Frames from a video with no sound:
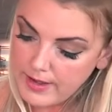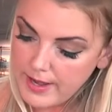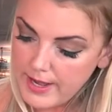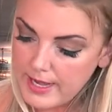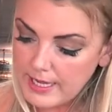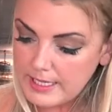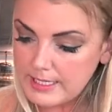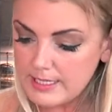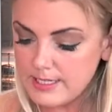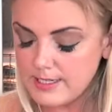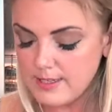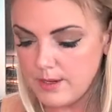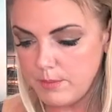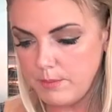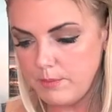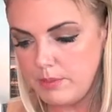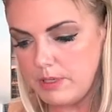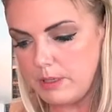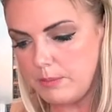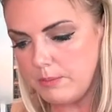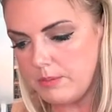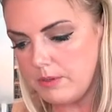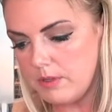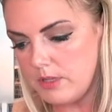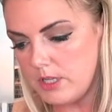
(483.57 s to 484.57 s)
And some
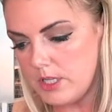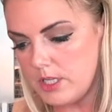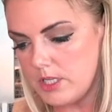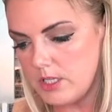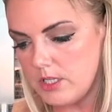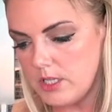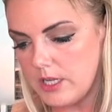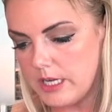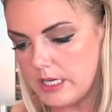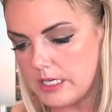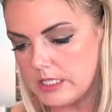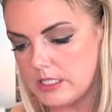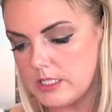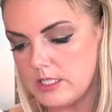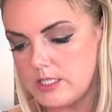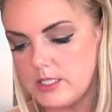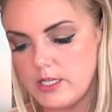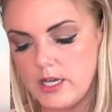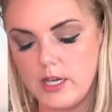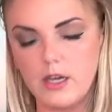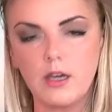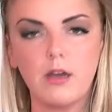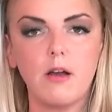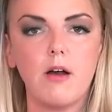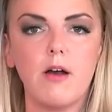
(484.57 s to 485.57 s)
people like to
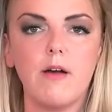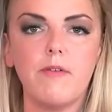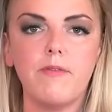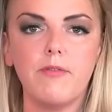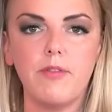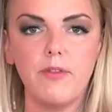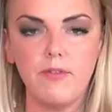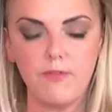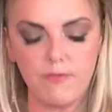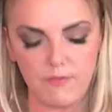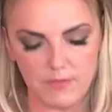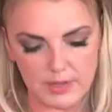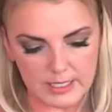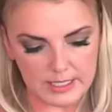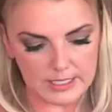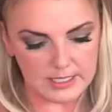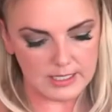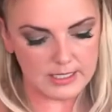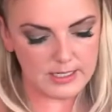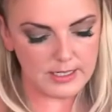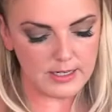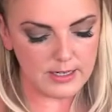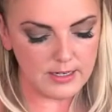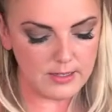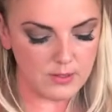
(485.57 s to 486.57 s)
take off the
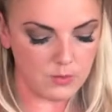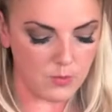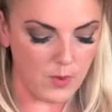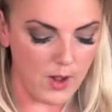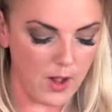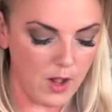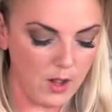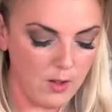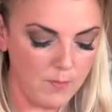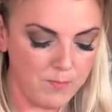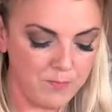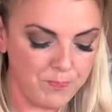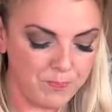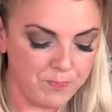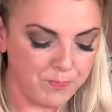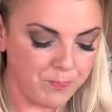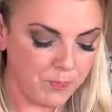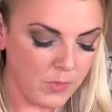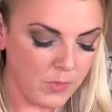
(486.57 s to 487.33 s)
fins as well.